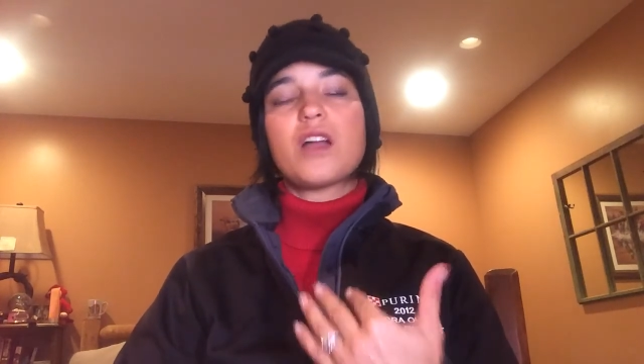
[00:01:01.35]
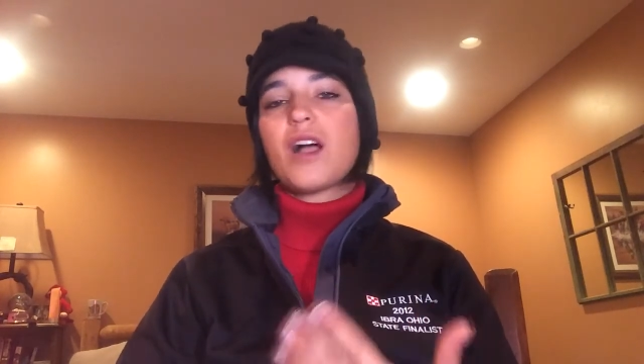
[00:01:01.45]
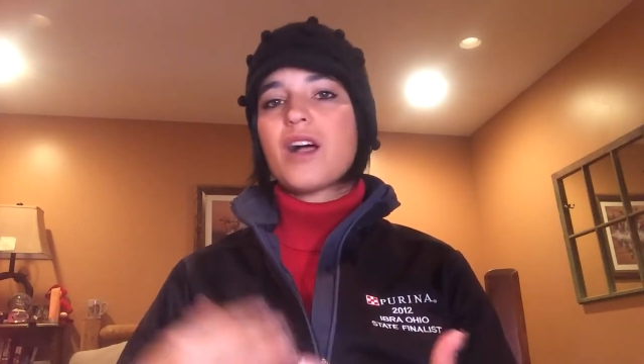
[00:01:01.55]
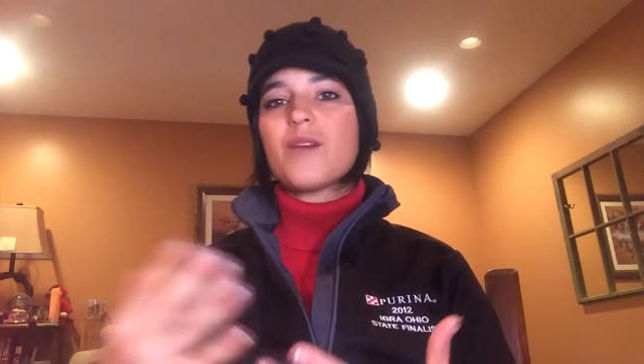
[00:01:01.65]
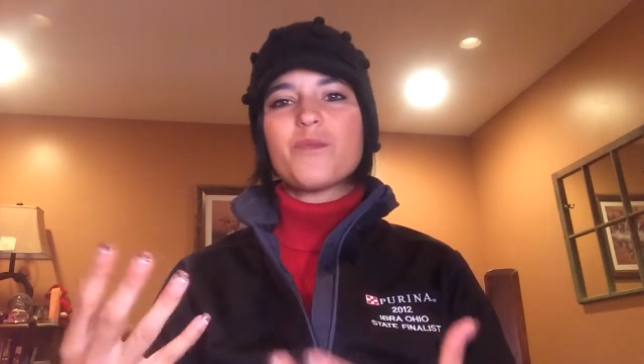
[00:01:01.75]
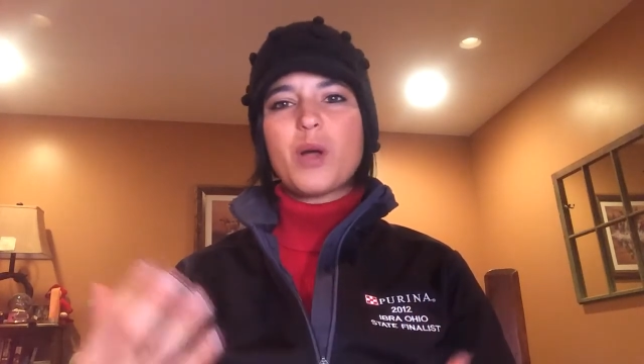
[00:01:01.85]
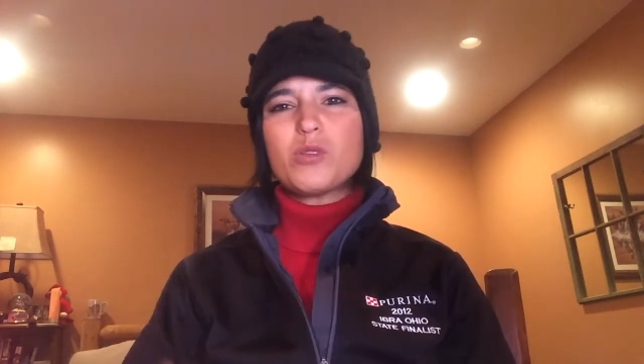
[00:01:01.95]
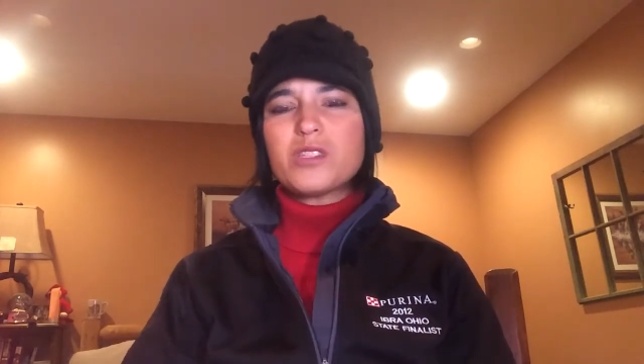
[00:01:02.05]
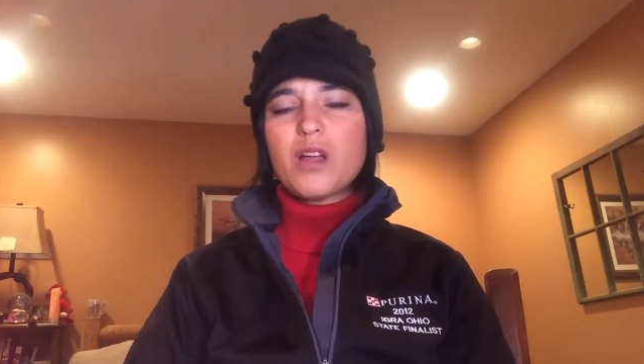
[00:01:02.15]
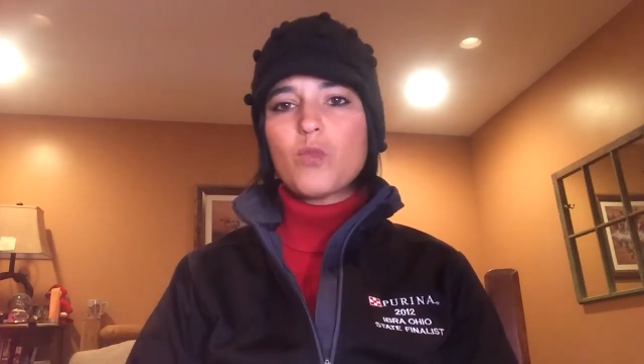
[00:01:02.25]
um,
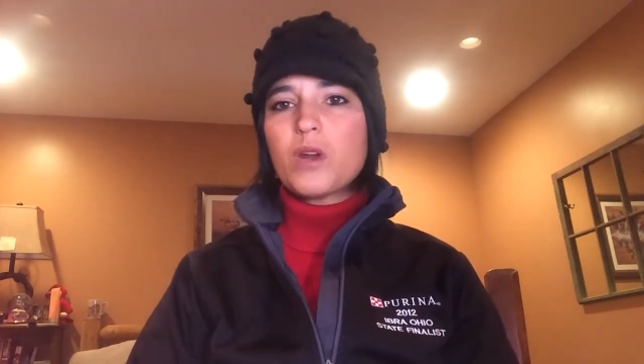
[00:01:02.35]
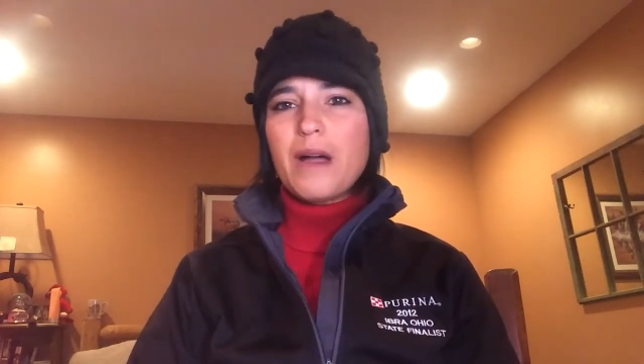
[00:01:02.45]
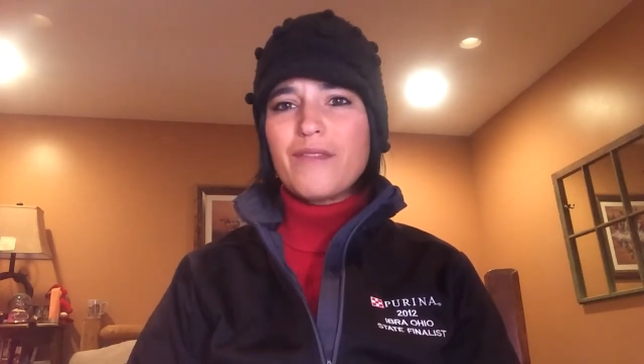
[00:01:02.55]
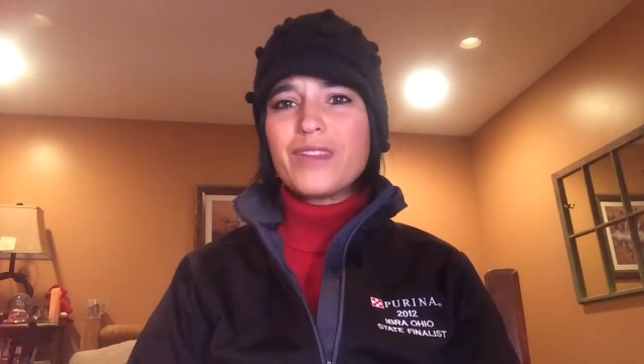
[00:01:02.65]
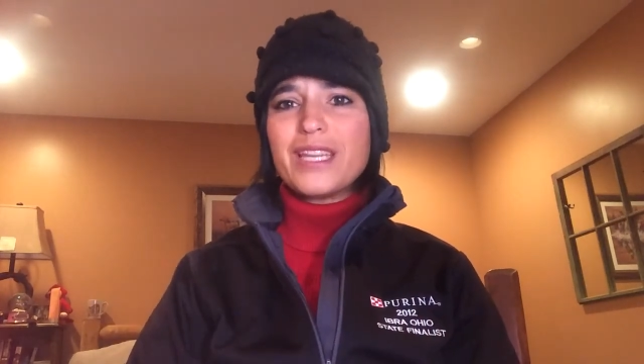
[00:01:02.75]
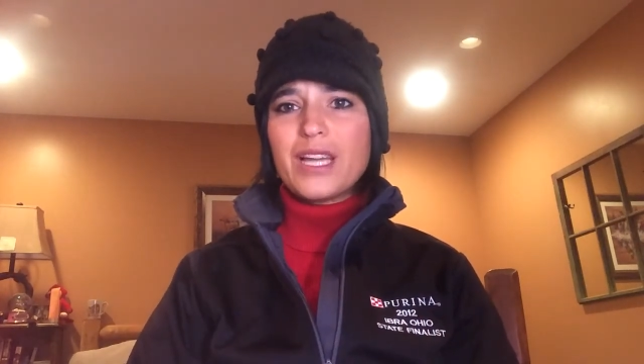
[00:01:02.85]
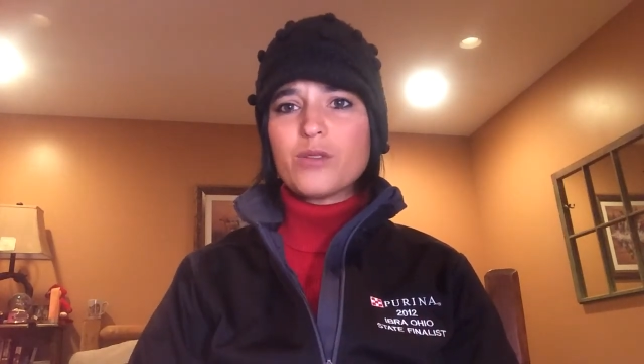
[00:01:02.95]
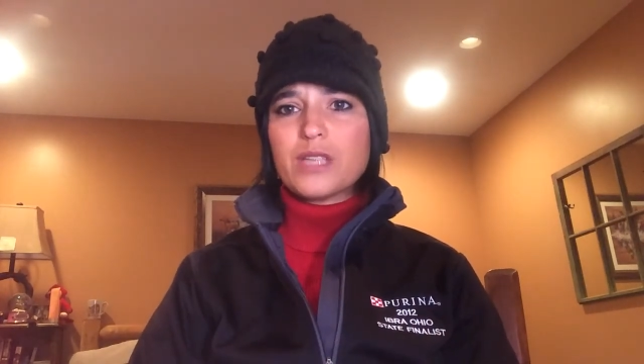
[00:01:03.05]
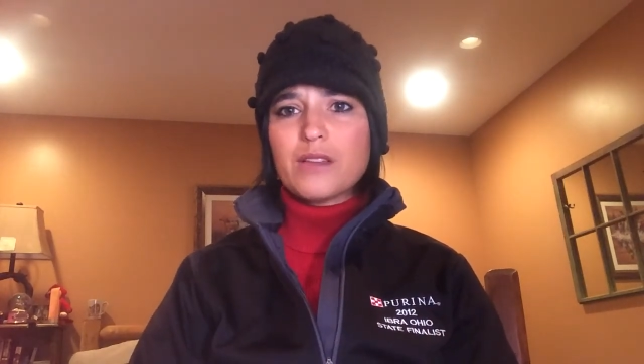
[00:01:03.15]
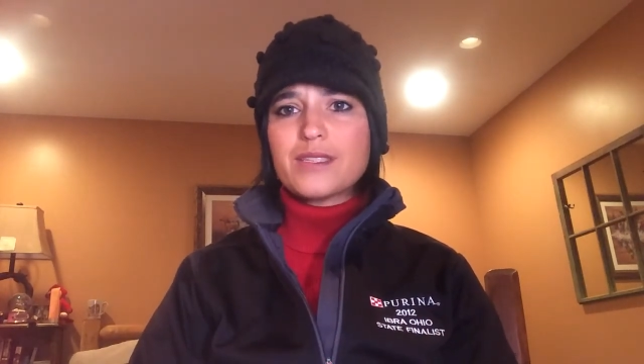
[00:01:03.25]
post on one of my
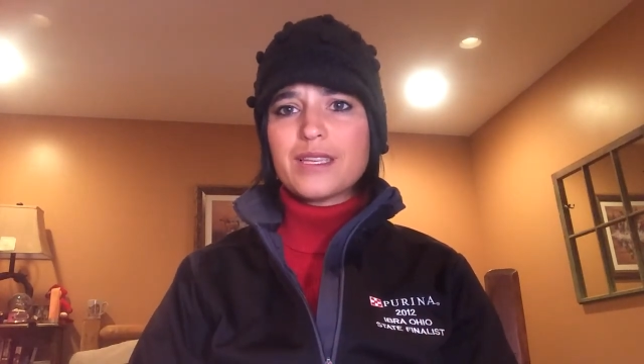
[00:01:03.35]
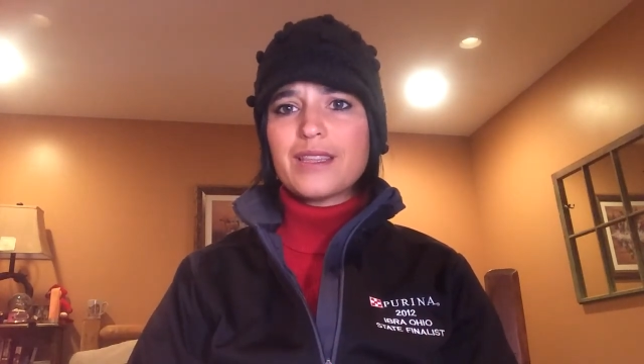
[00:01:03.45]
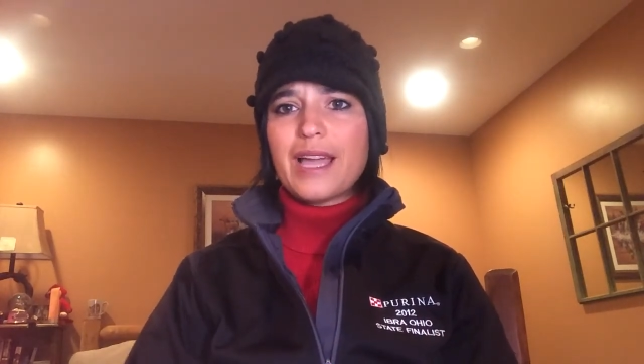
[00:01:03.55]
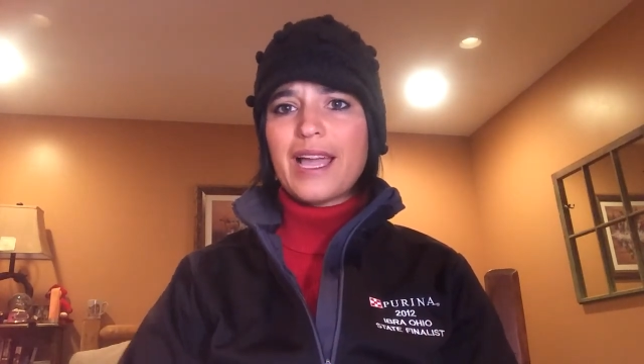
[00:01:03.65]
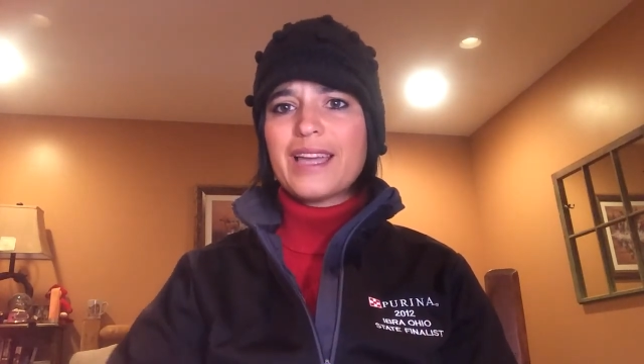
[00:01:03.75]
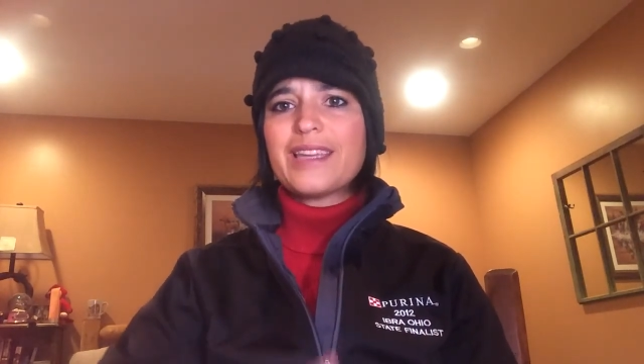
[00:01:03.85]
videos. I'll see that.